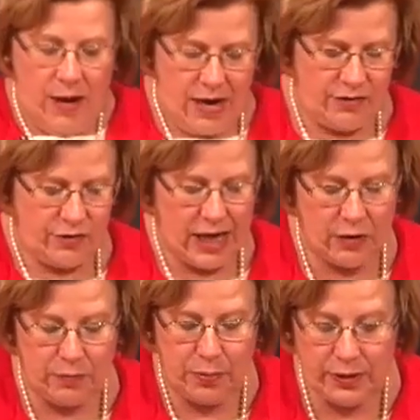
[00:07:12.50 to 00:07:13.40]
it around so they
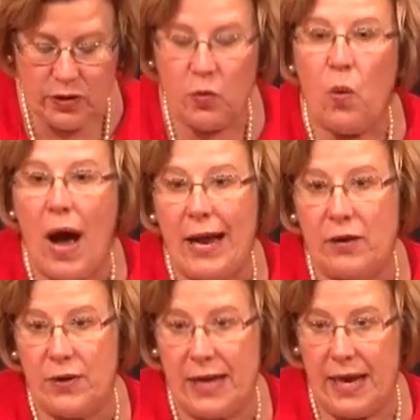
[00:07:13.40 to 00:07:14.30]
could put the
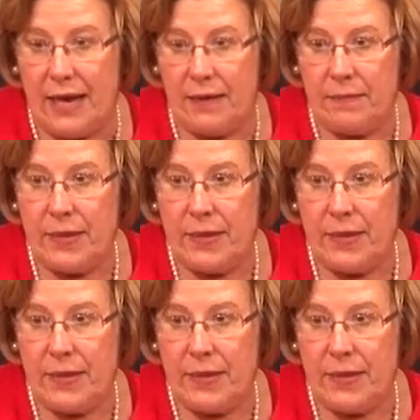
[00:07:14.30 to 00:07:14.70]
wire in.